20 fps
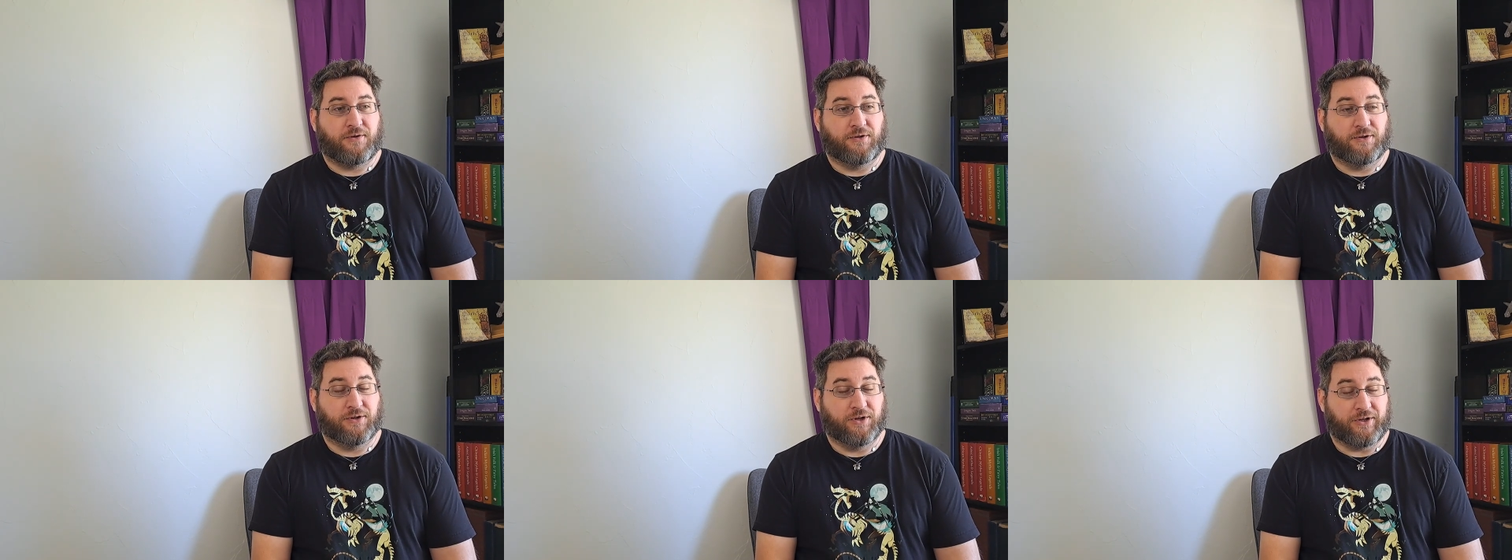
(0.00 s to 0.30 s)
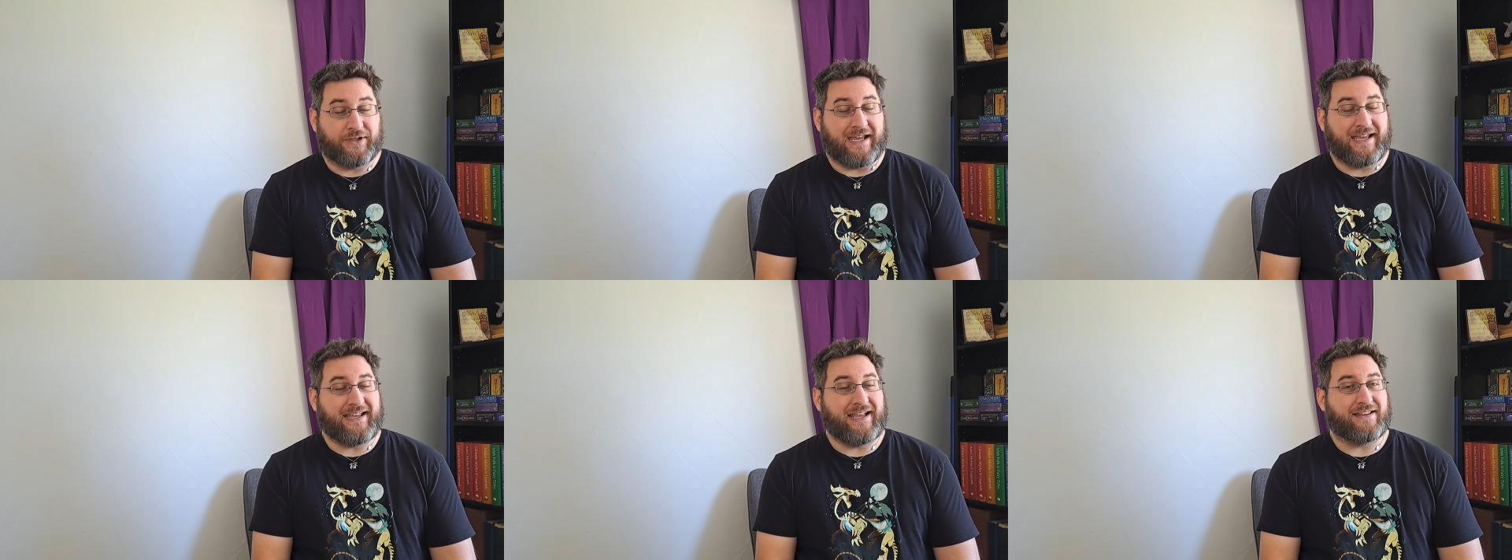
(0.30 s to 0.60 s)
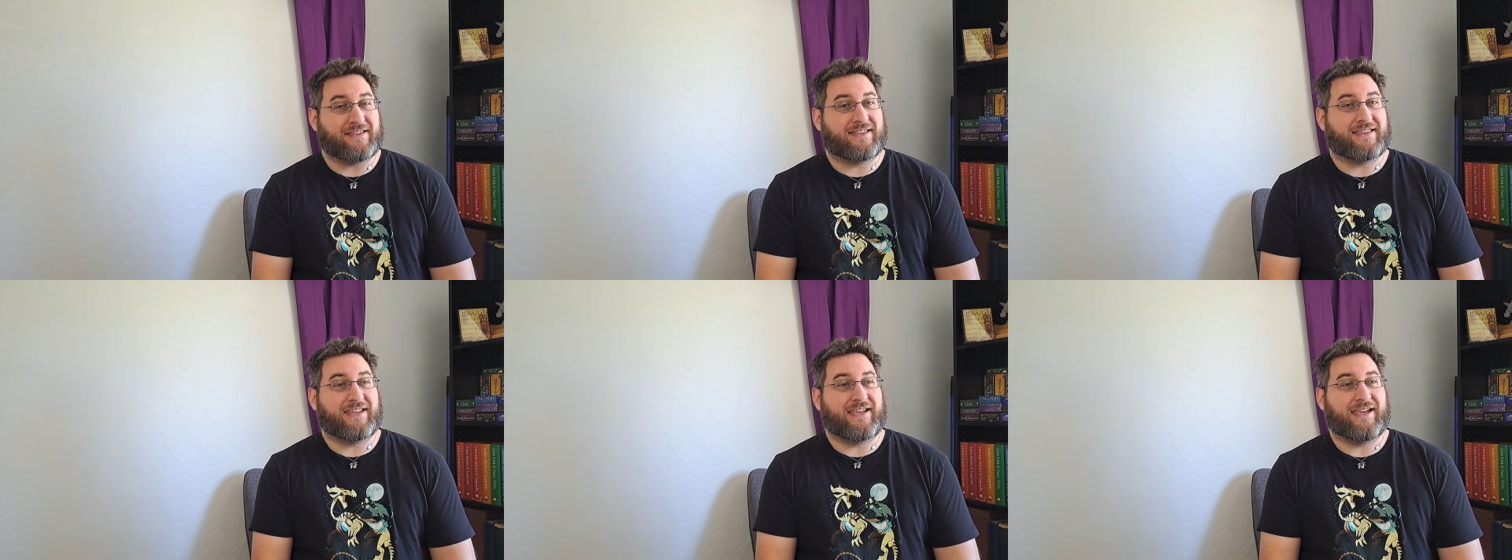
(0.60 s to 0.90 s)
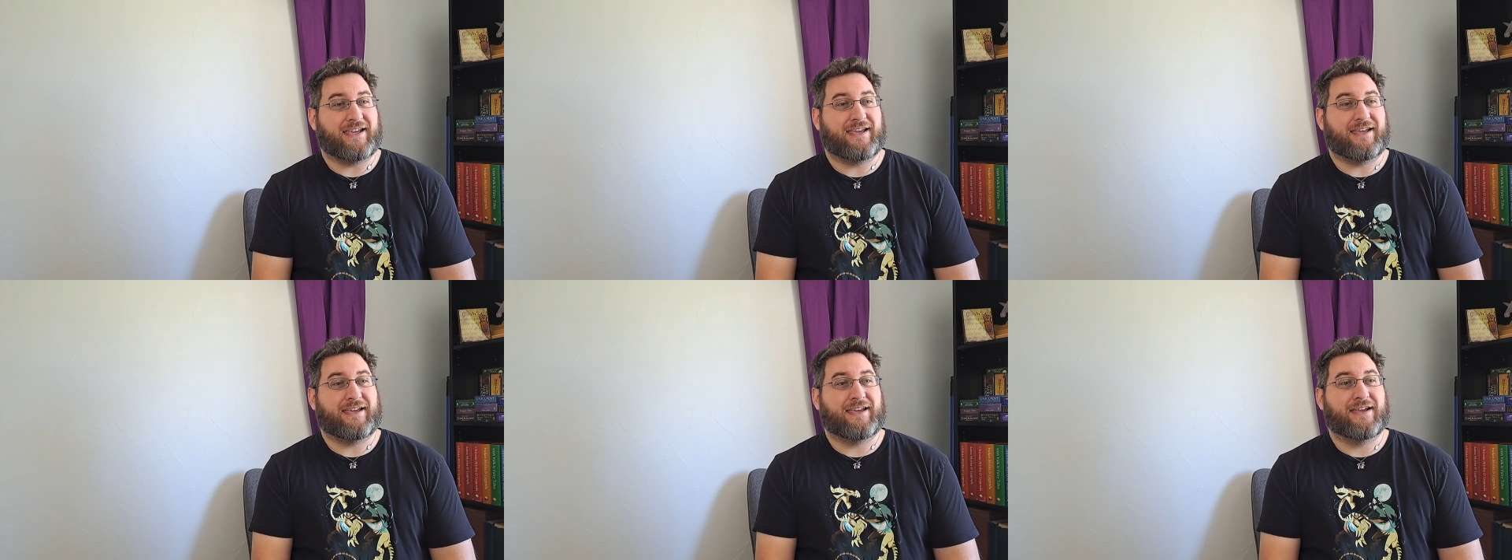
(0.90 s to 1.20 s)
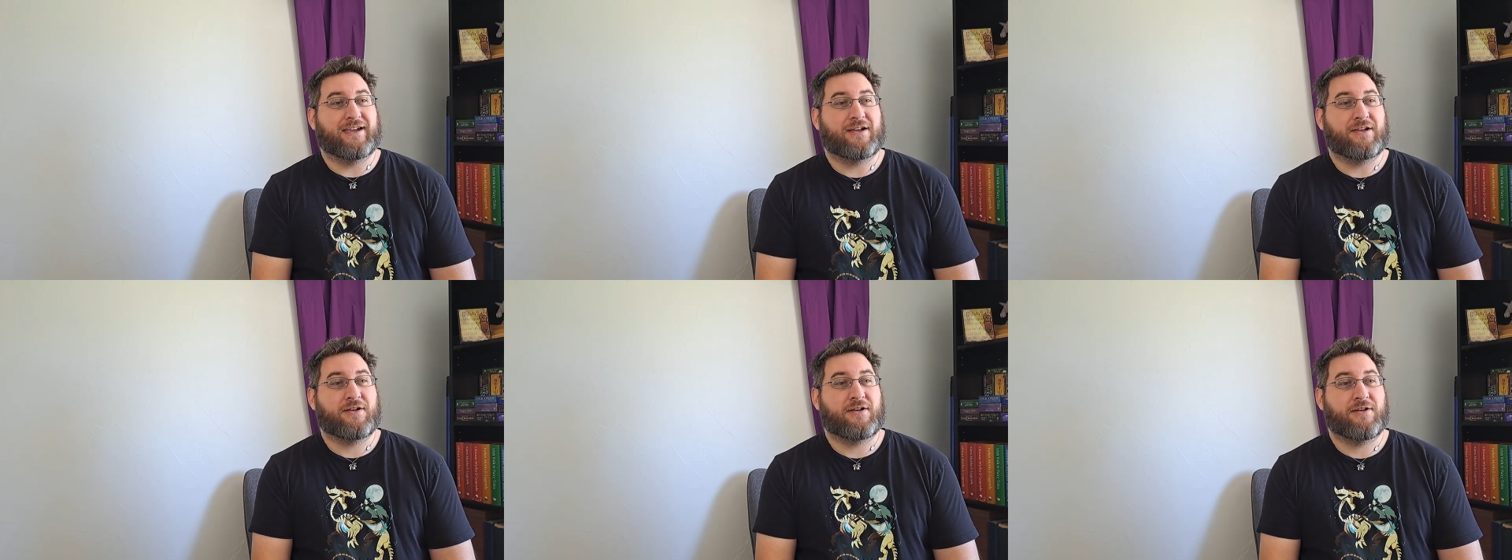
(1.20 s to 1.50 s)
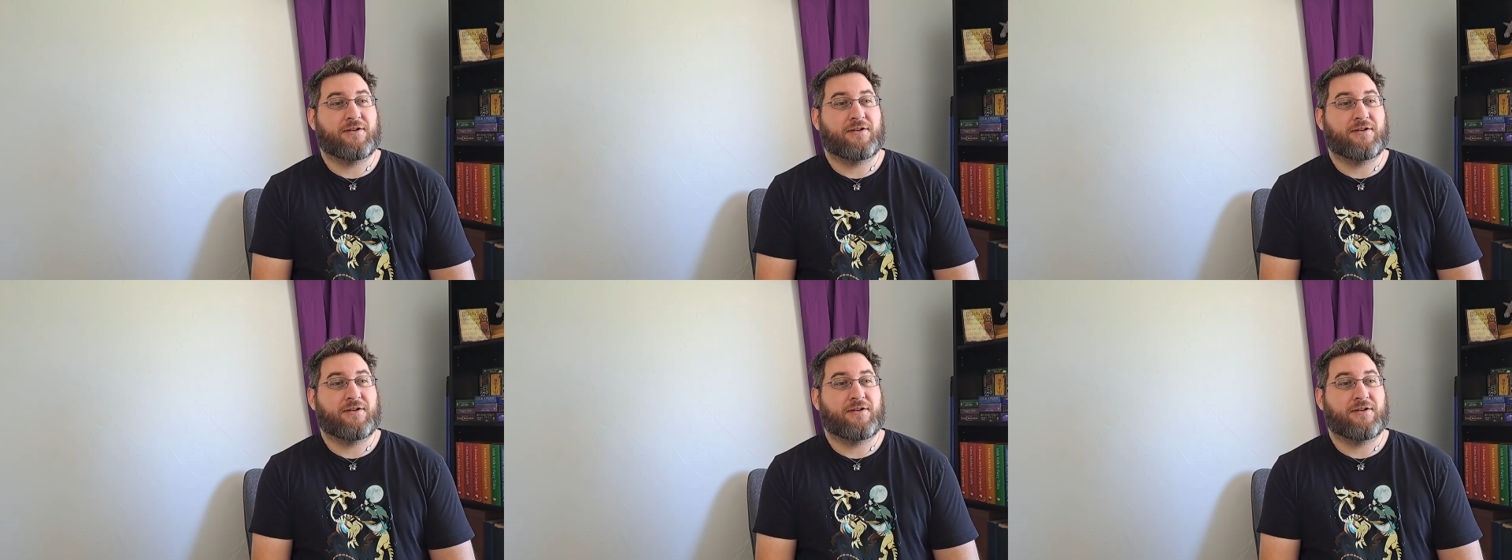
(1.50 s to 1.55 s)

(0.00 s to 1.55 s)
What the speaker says: Looking at the